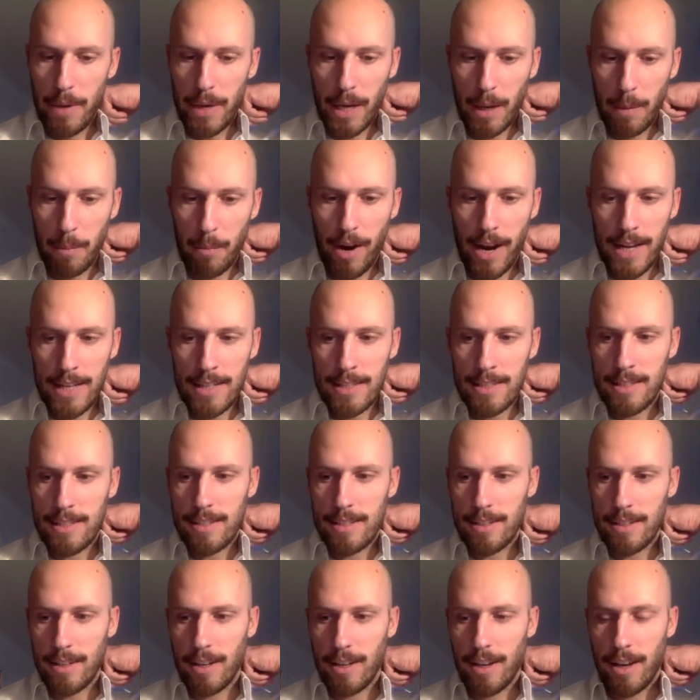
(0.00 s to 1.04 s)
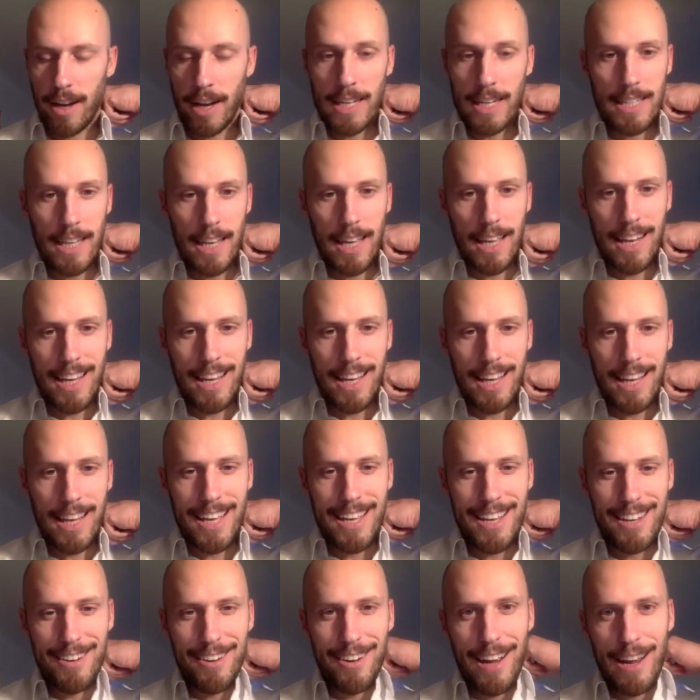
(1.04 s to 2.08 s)
bigger brands,
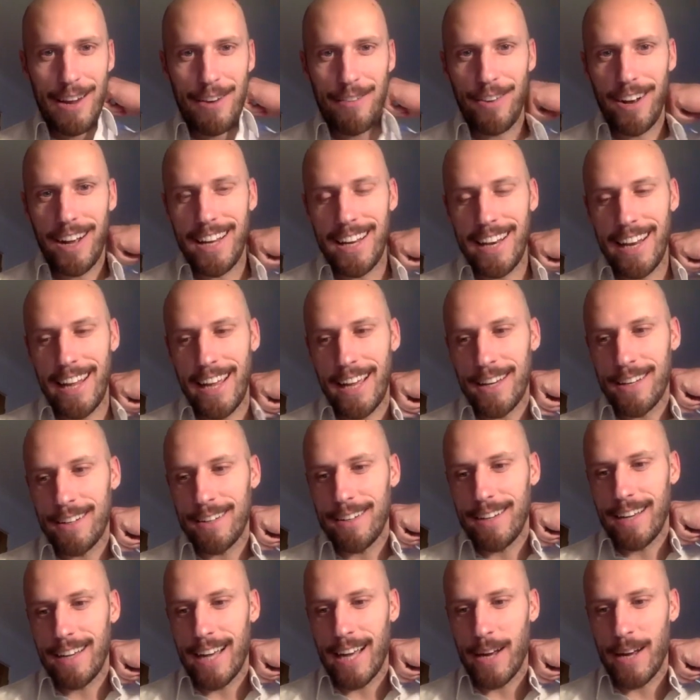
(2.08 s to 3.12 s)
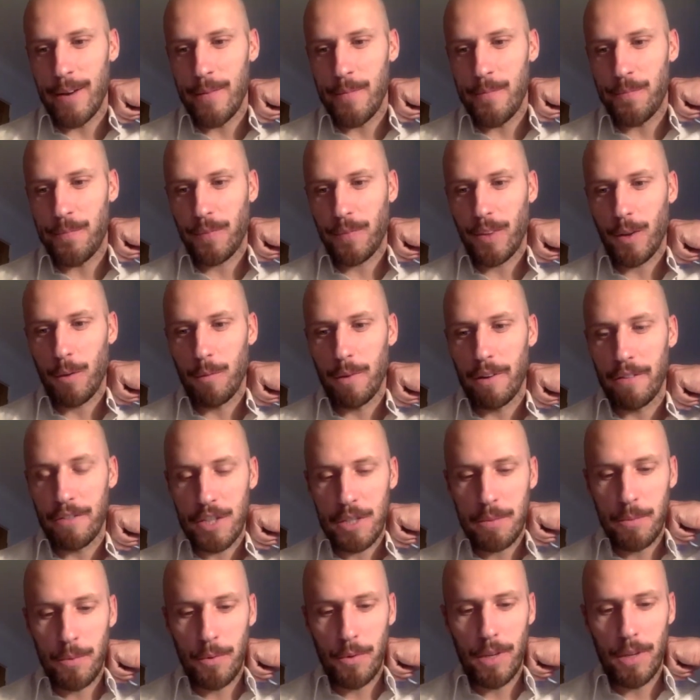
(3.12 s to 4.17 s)
ideally, right, right now, um,
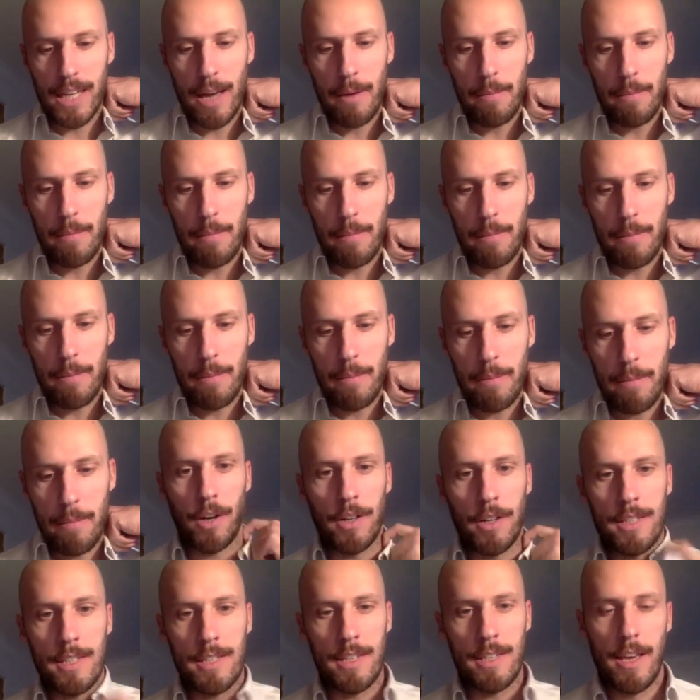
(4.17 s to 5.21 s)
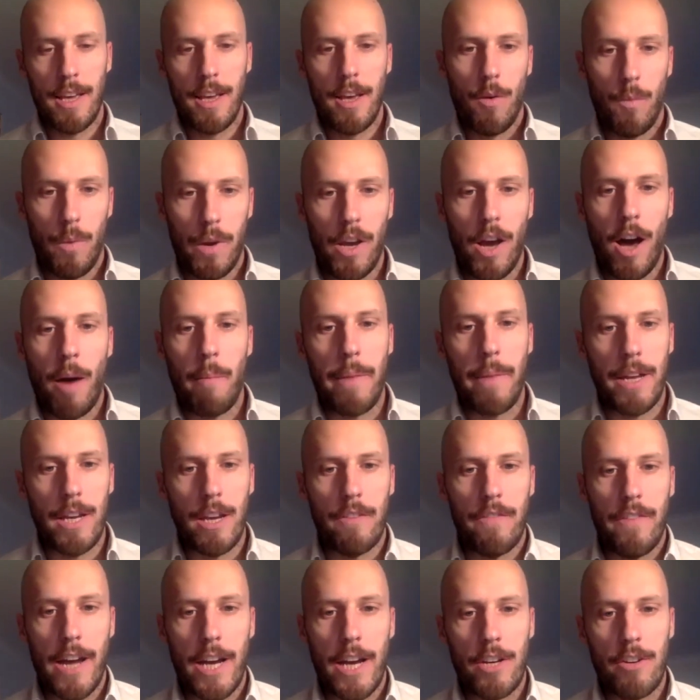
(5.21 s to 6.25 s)
with smaller companies because we
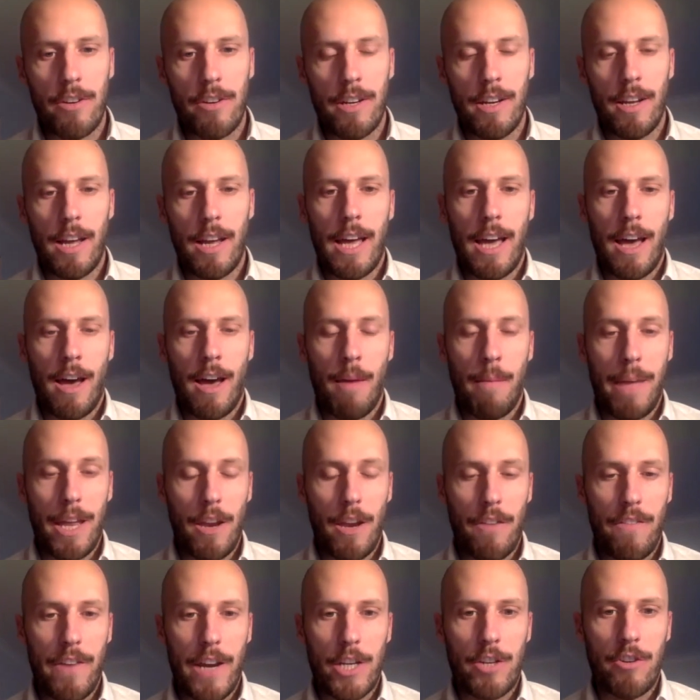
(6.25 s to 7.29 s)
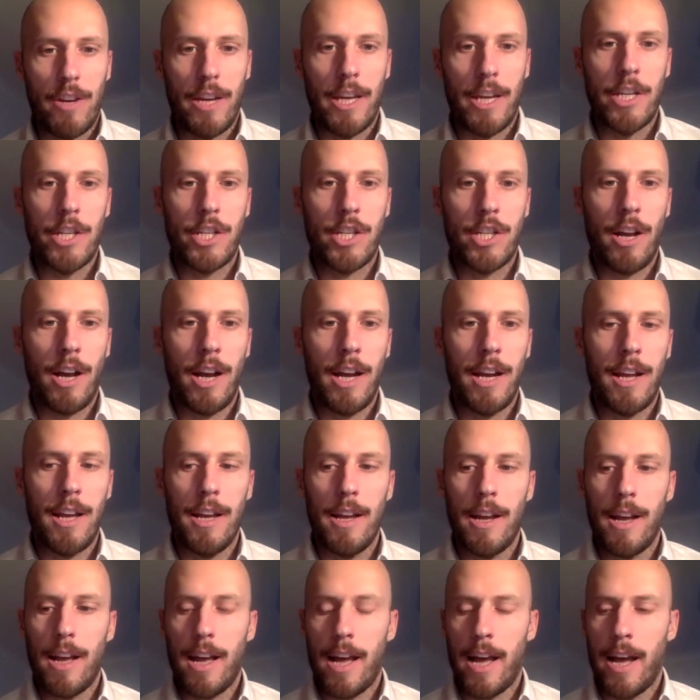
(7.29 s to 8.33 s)
are manufacturing a uh, manufacturer in
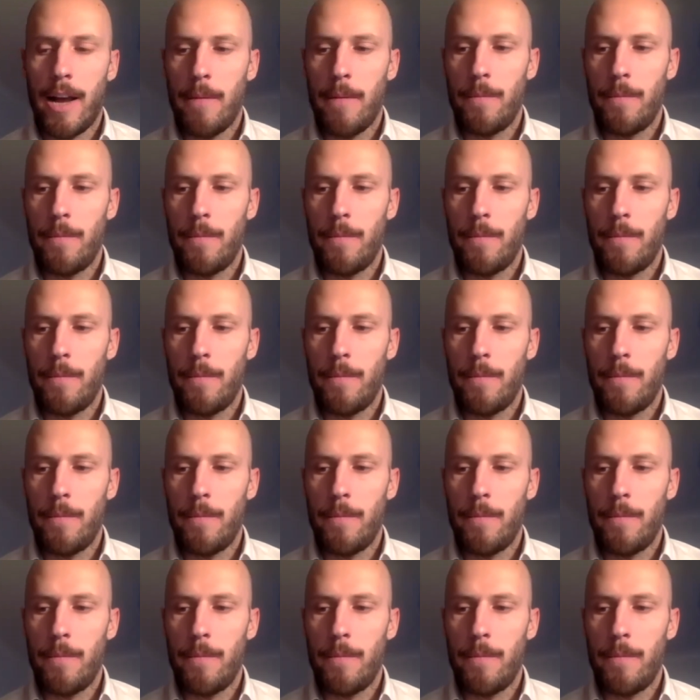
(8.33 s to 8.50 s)
China.